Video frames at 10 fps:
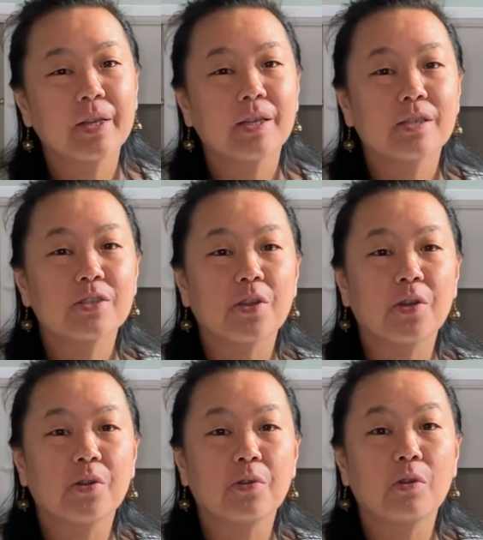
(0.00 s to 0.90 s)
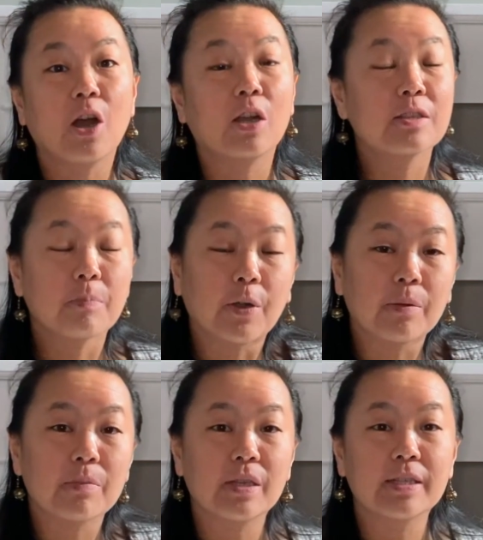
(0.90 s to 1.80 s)
So our
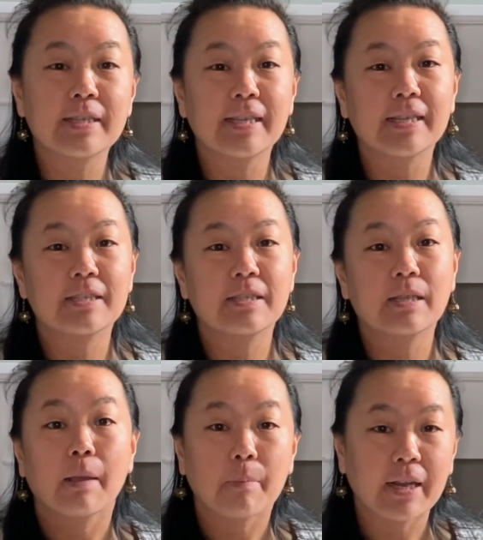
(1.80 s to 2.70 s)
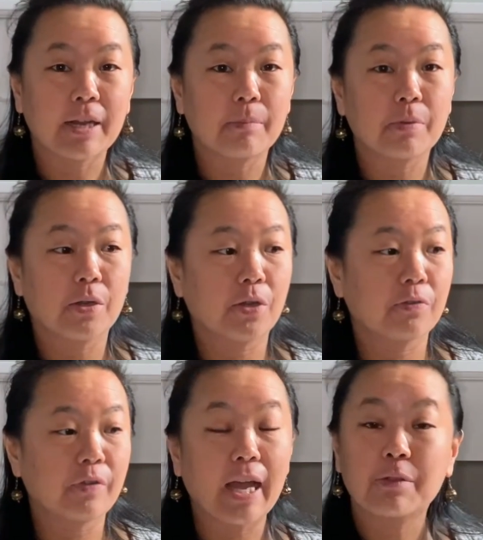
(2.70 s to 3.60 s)
department is made up
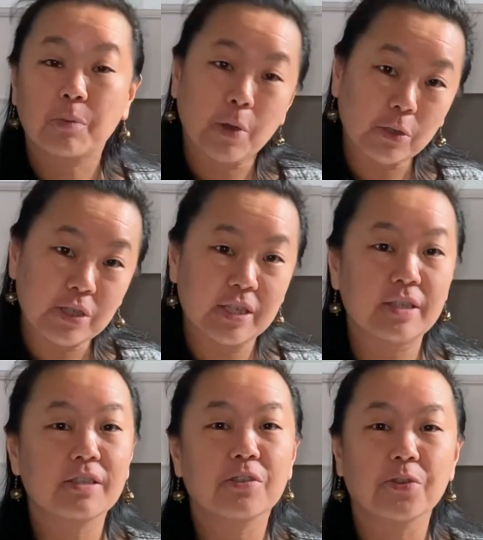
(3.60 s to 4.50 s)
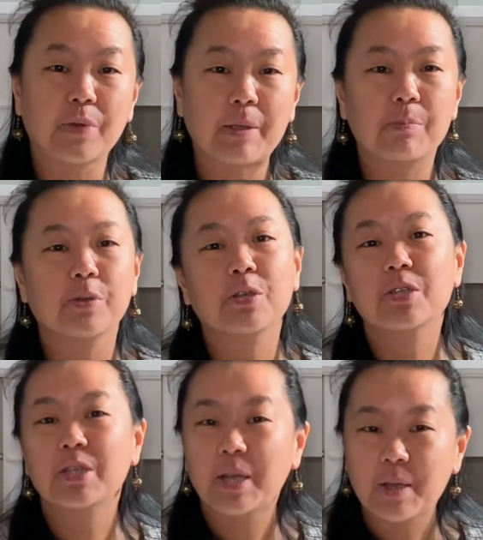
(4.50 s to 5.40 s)
of anthropologists who write
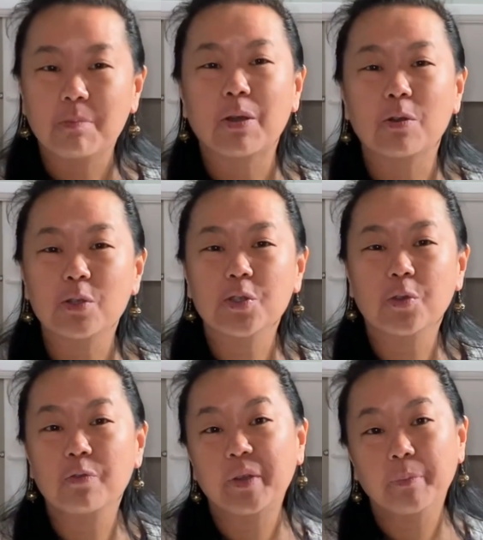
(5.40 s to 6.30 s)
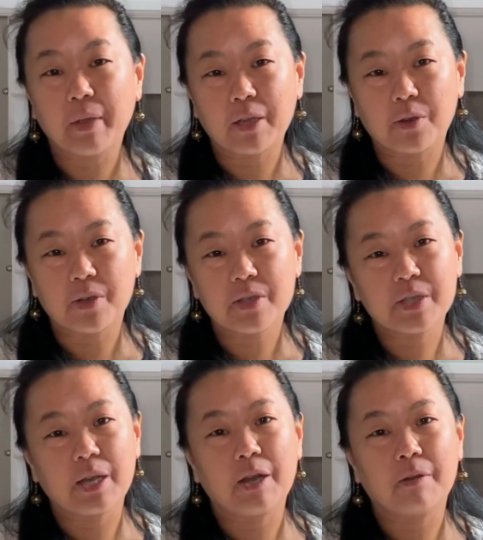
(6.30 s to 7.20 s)
books, but also filmmakers.
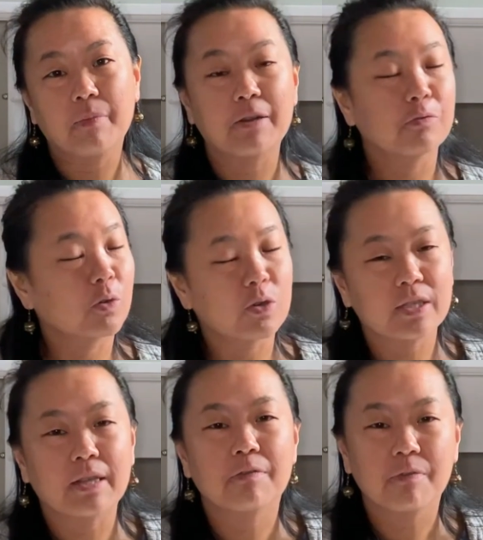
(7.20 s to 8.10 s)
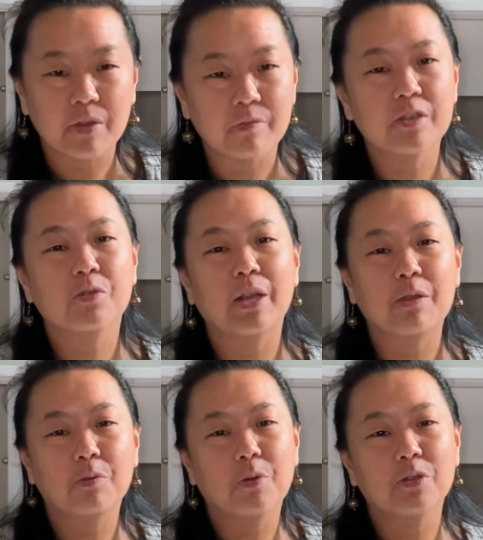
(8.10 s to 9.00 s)
And of course, the visual
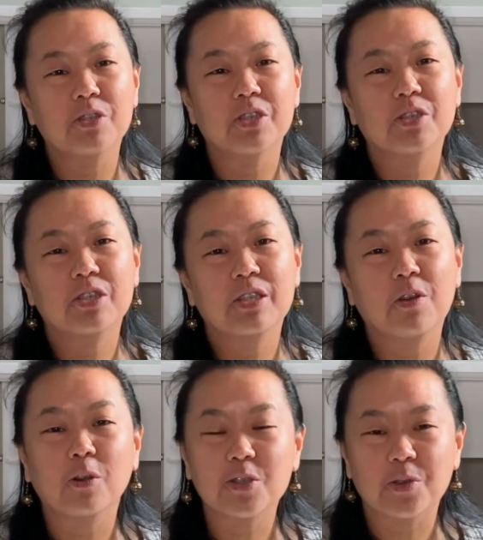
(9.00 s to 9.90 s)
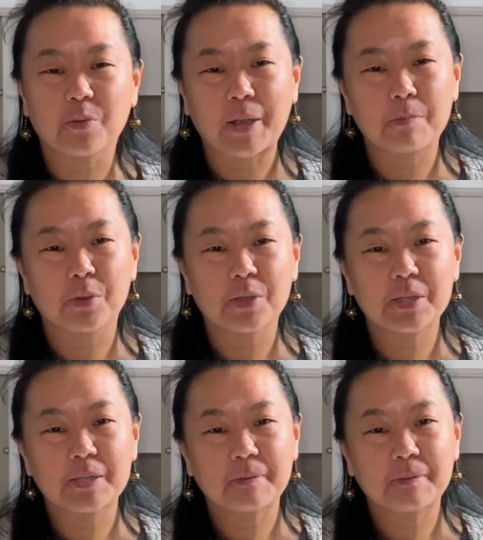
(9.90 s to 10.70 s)
anthropologists also write books.